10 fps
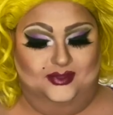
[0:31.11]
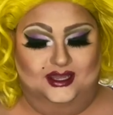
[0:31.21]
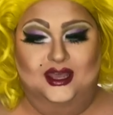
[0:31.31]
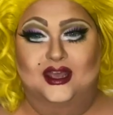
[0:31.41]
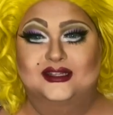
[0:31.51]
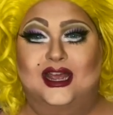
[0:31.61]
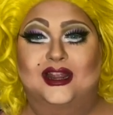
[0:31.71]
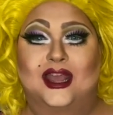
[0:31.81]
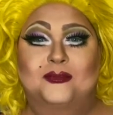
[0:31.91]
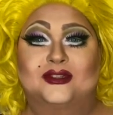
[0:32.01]
because I
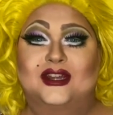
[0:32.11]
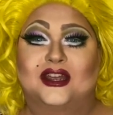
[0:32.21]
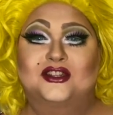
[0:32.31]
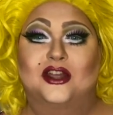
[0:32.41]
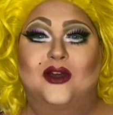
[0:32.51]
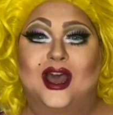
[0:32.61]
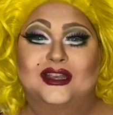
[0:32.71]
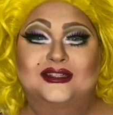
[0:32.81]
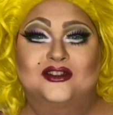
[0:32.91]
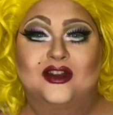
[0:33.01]
like pistachio
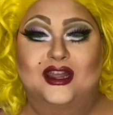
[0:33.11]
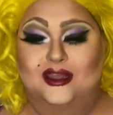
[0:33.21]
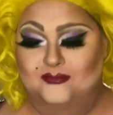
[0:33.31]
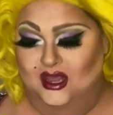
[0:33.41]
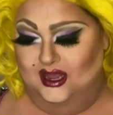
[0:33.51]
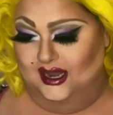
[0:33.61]
ice cream,